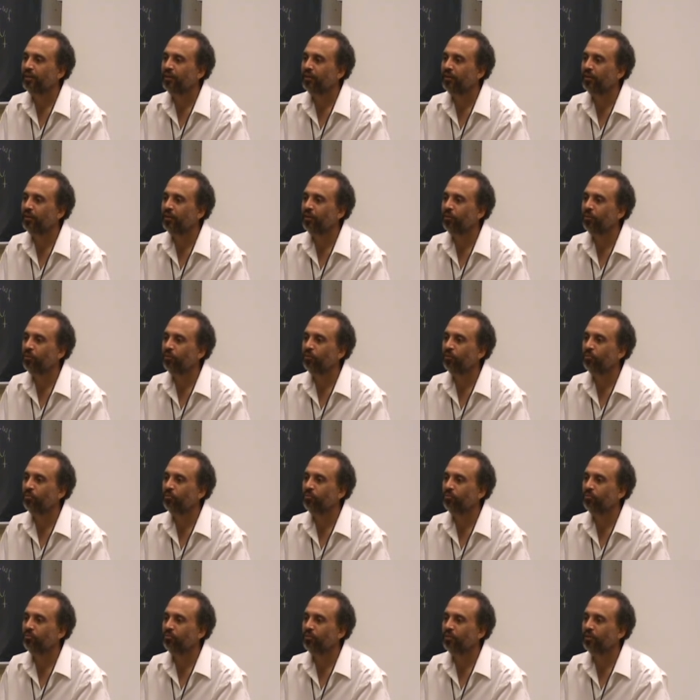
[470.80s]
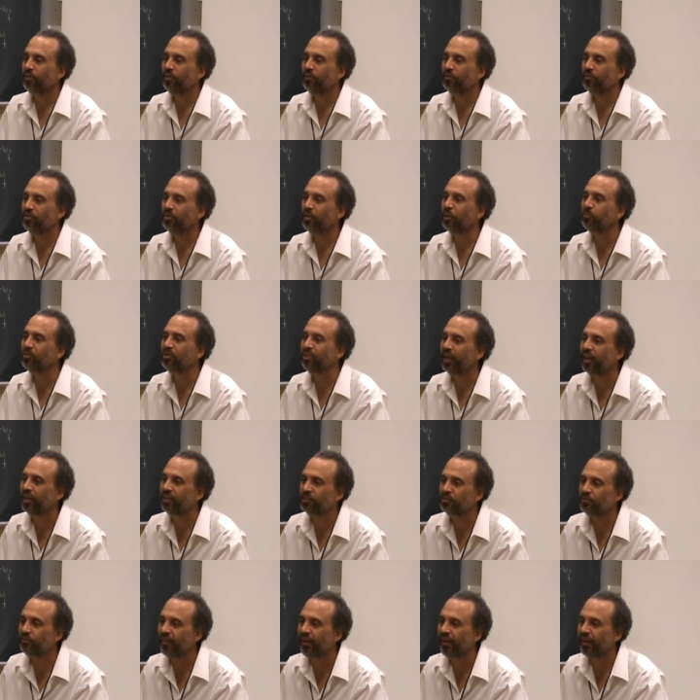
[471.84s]
you know, uh, some
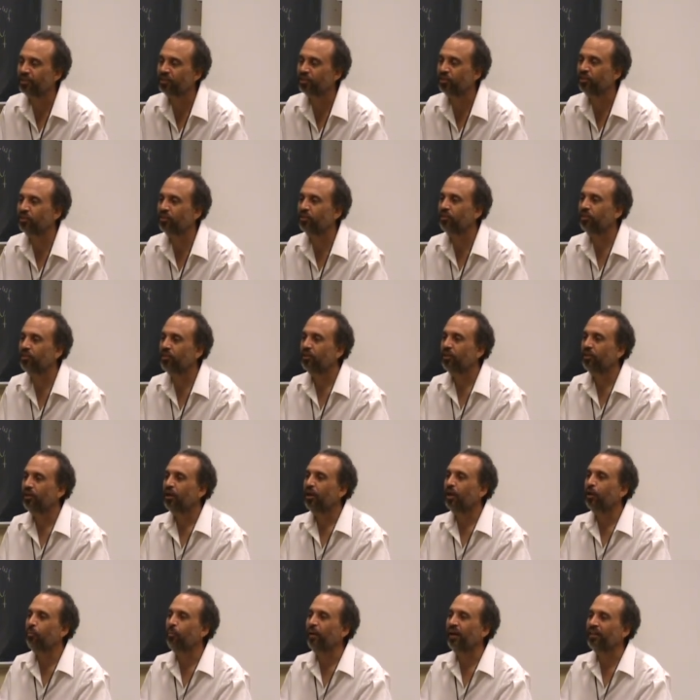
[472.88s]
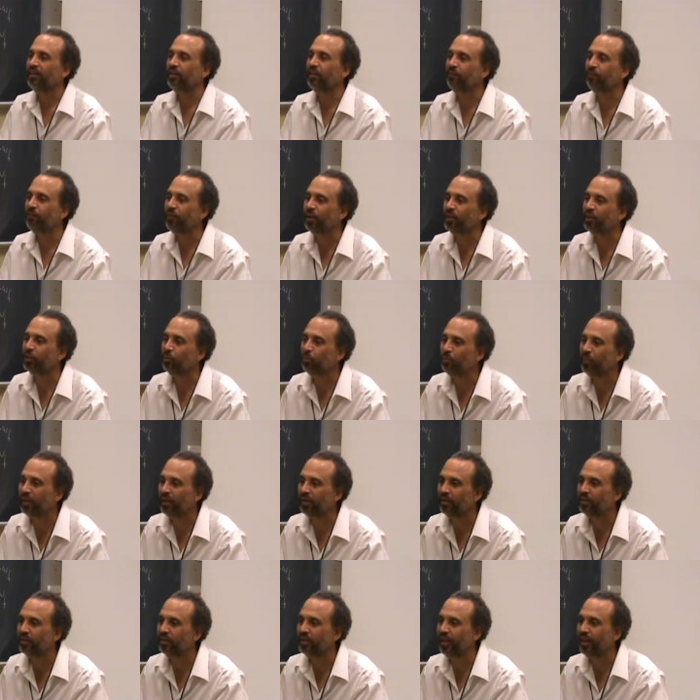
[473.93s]
satisfaction about the
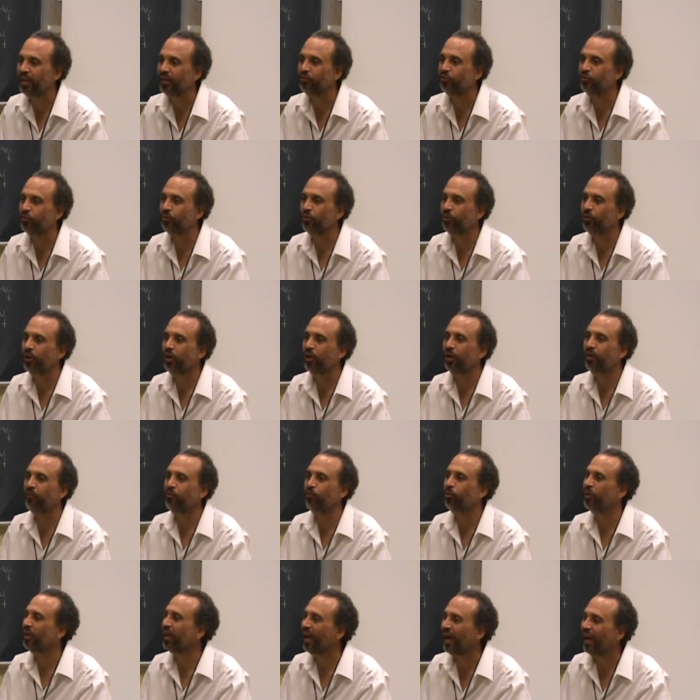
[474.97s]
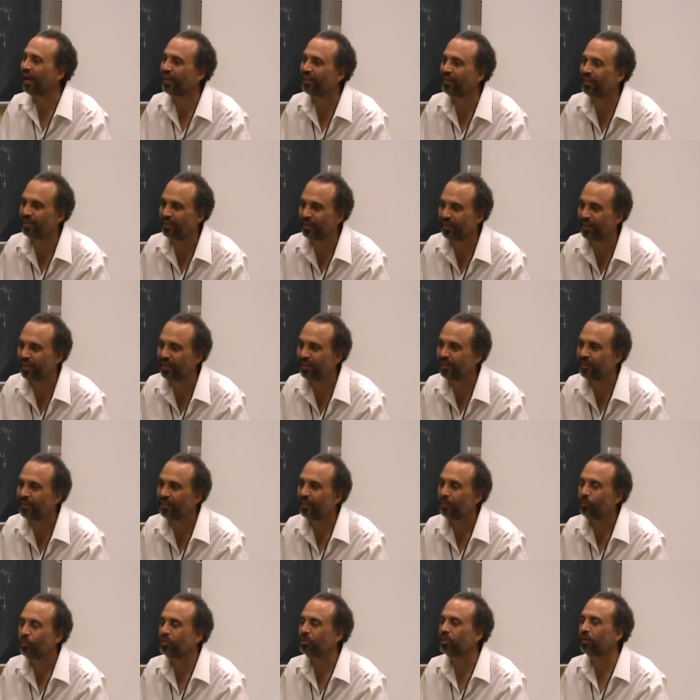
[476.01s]
fundamental nature of reality,
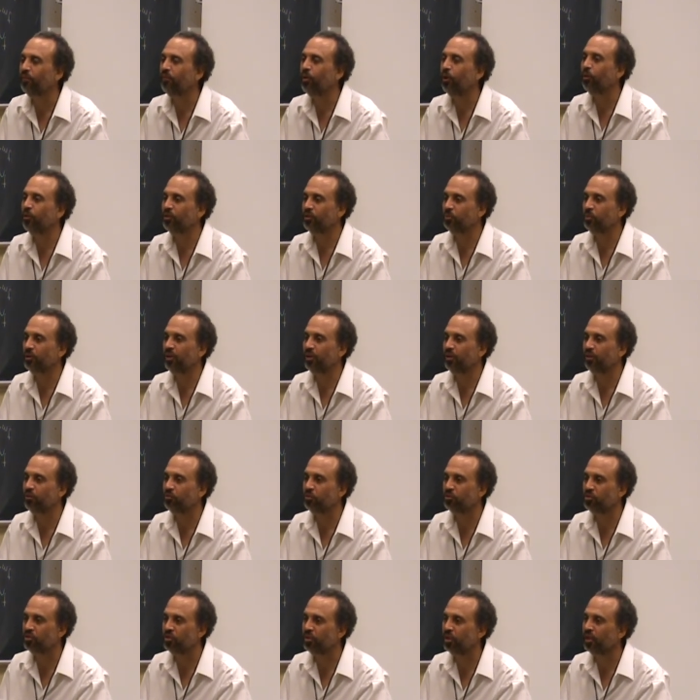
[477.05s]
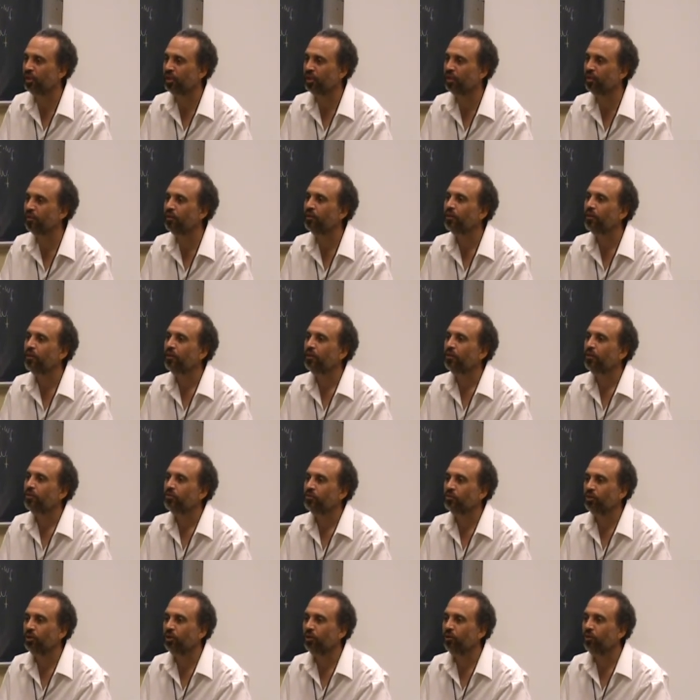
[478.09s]
which I've always been interested in.
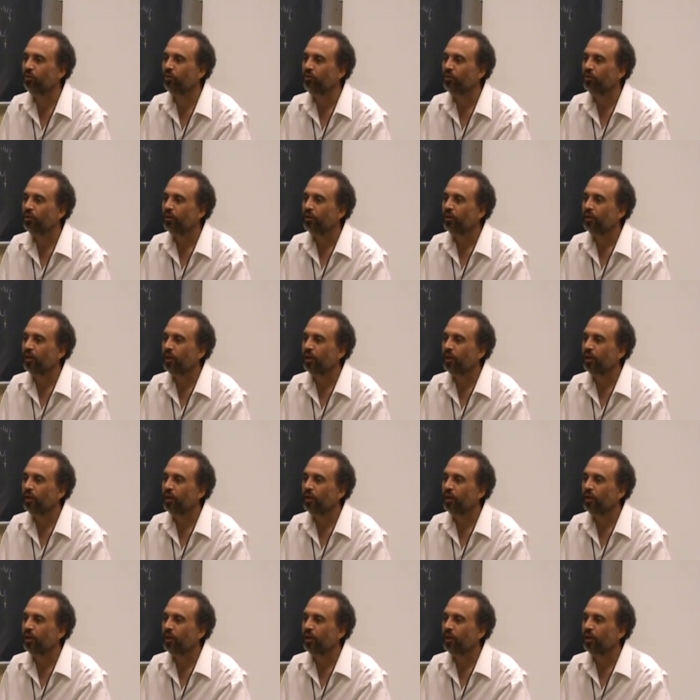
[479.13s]
So